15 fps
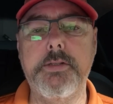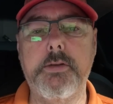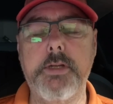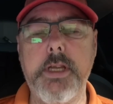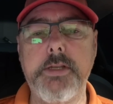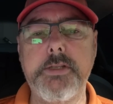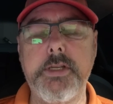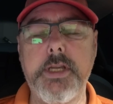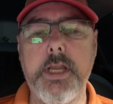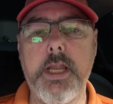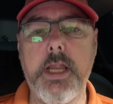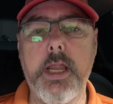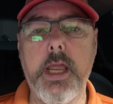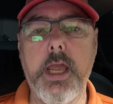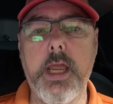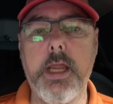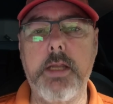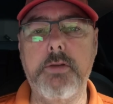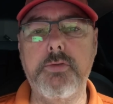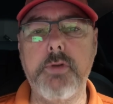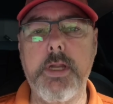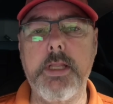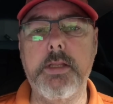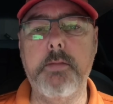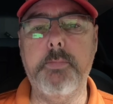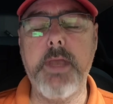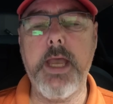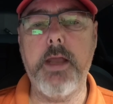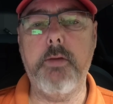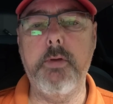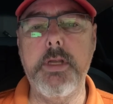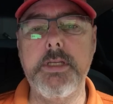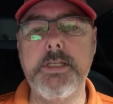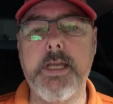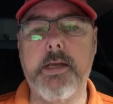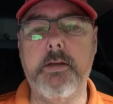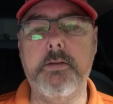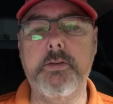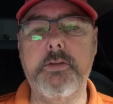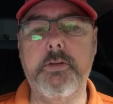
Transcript: So yesterday I drained the battery down